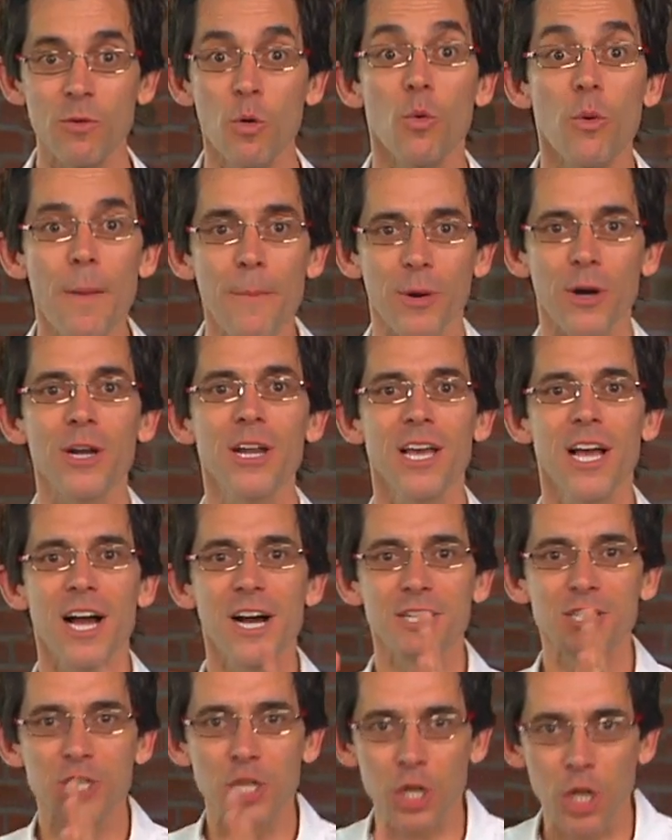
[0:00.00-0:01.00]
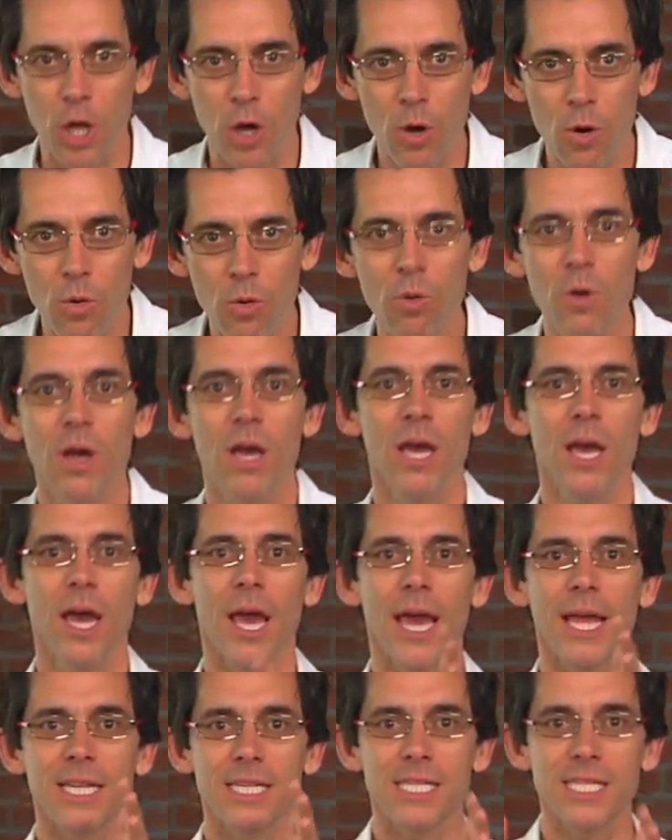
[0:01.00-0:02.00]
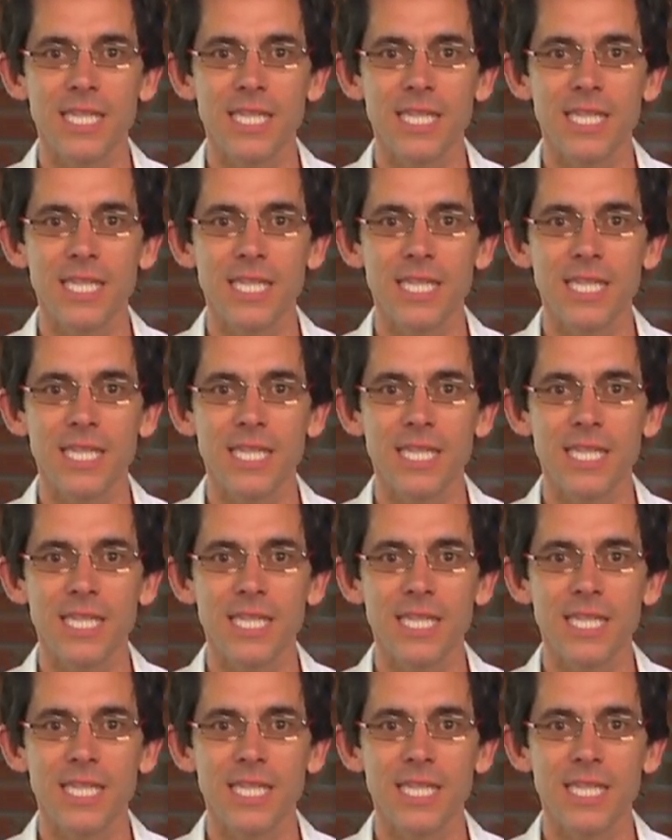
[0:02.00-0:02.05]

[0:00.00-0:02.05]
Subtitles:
Remember, slow and